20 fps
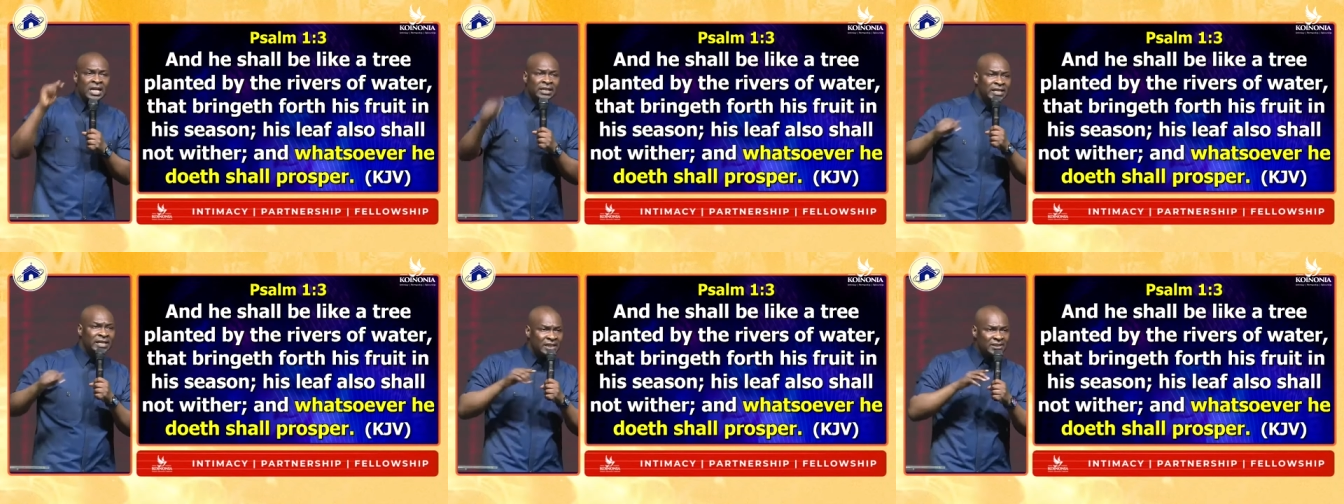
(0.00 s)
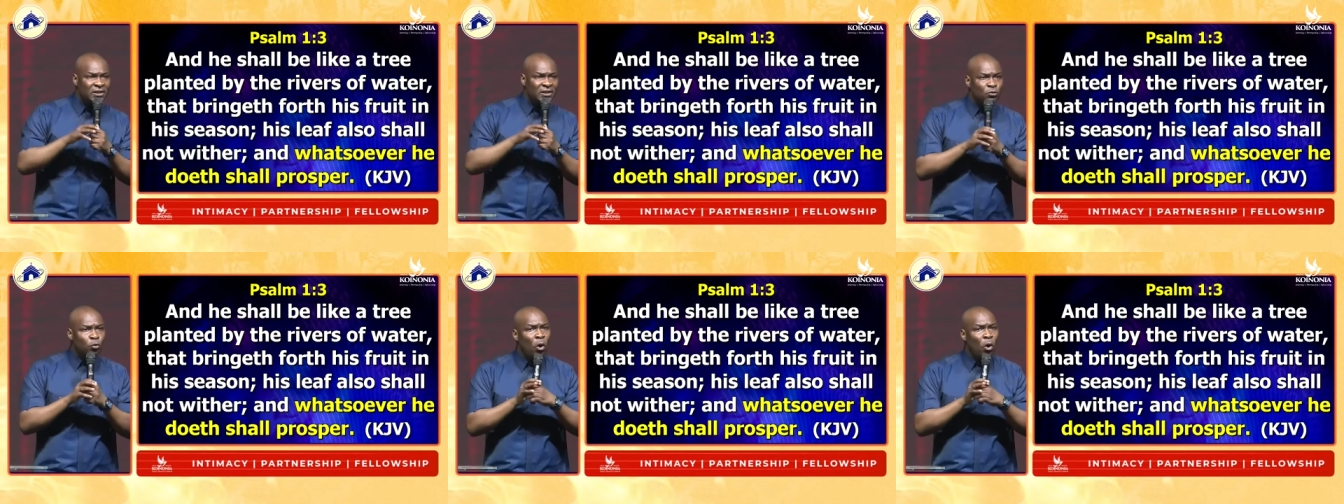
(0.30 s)

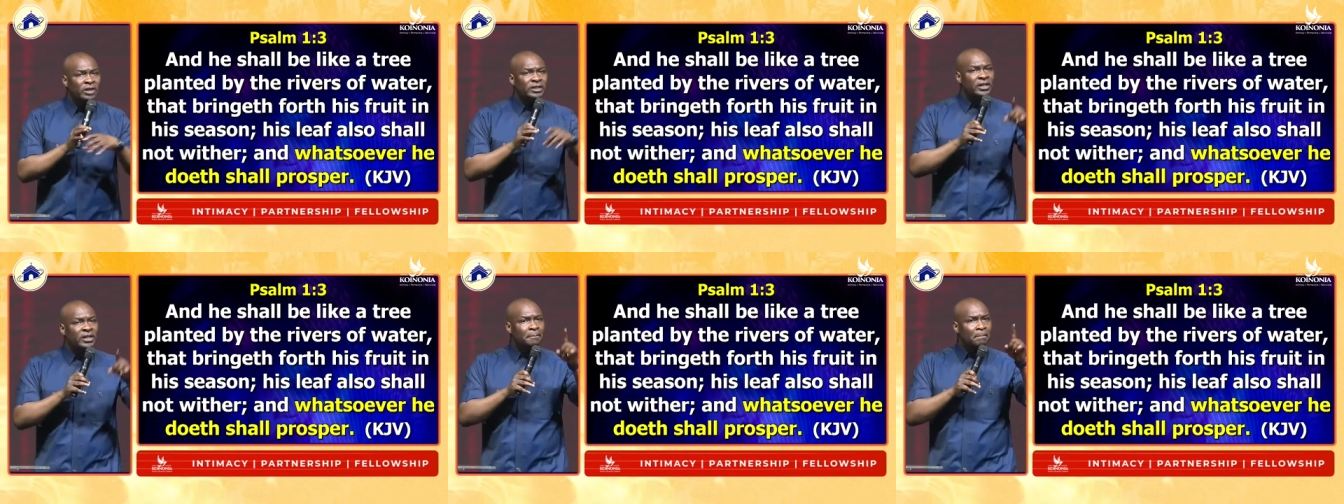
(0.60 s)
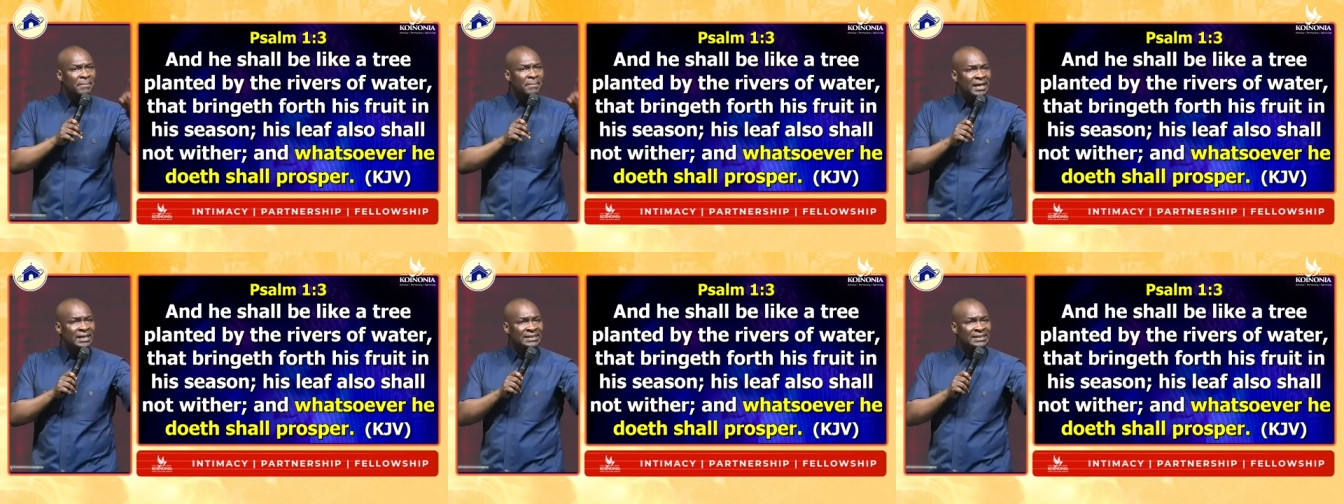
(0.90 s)
This is what it
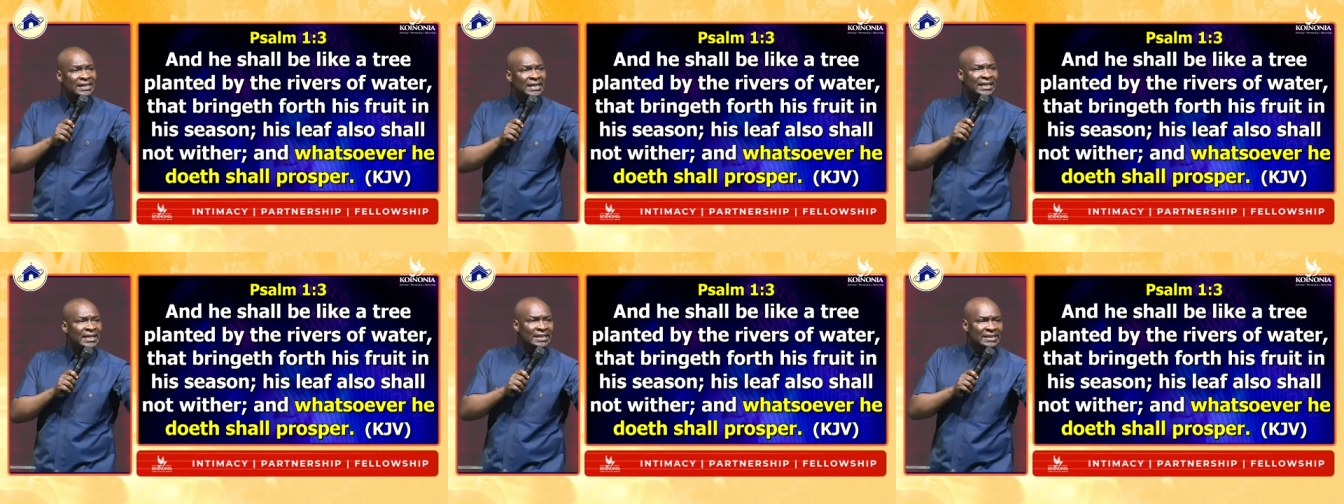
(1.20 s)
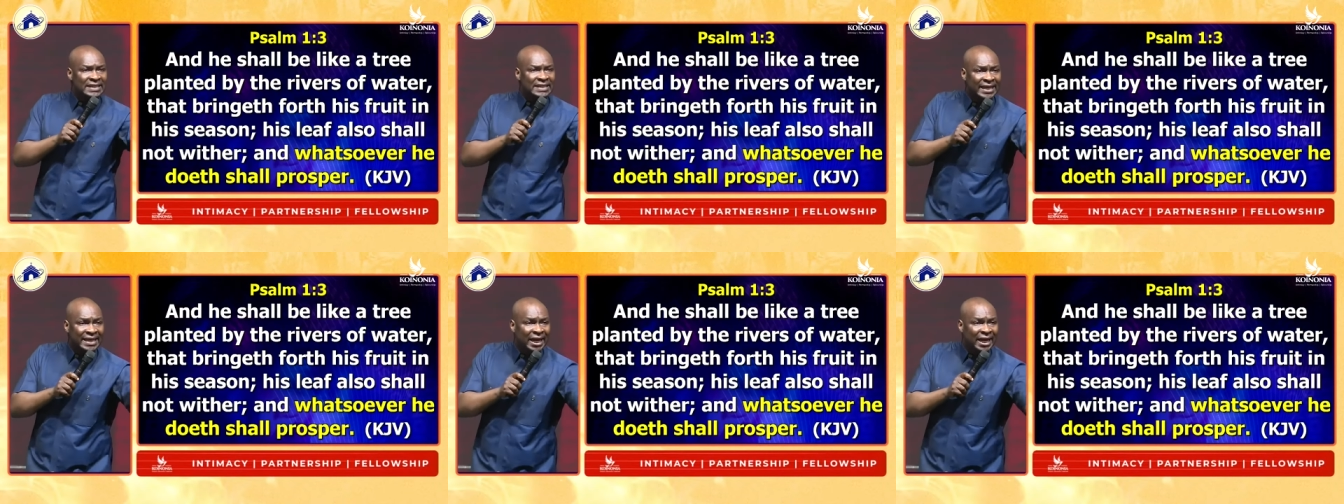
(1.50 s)
means in
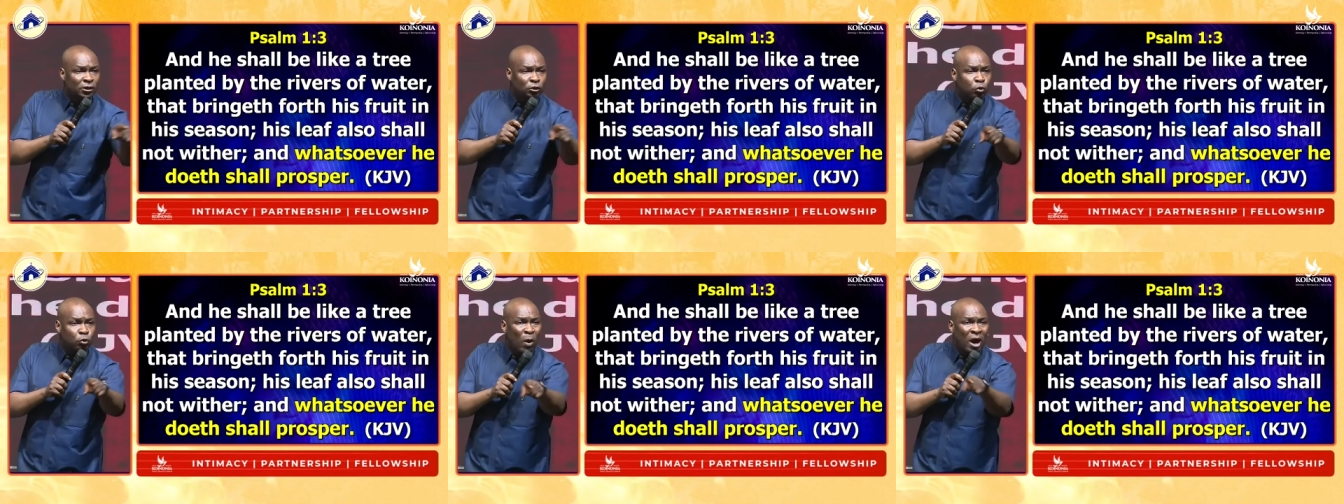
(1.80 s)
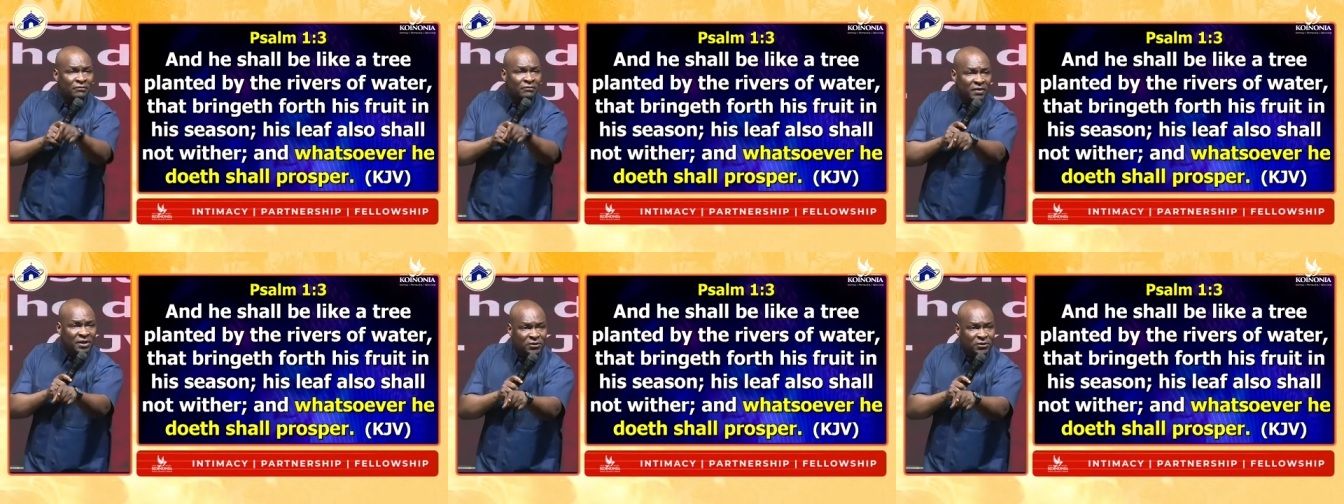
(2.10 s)
Ezekiel two
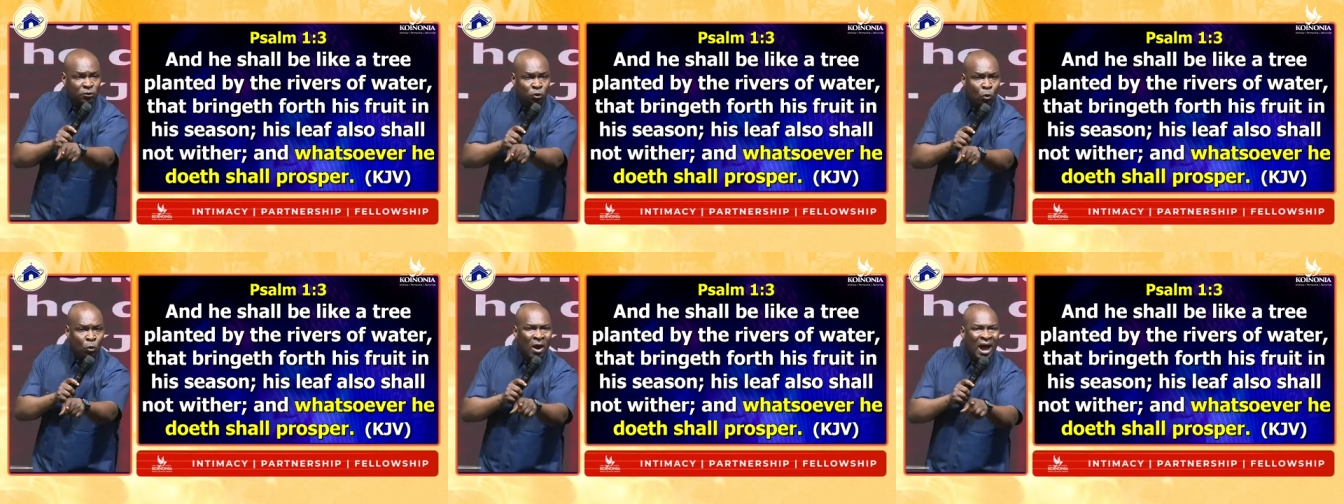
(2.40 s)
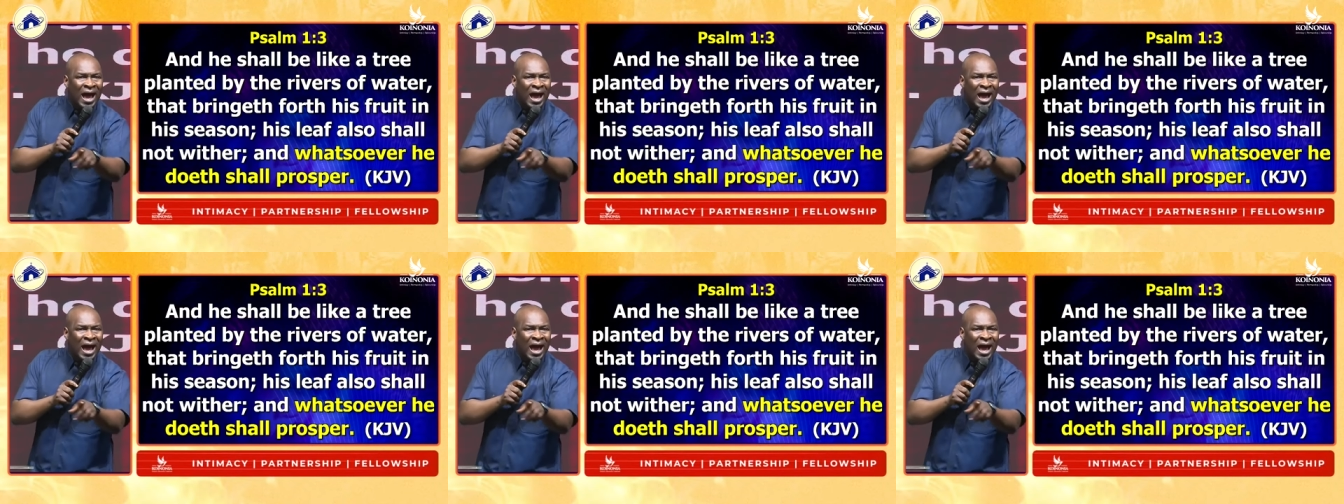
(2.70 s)
and verse two.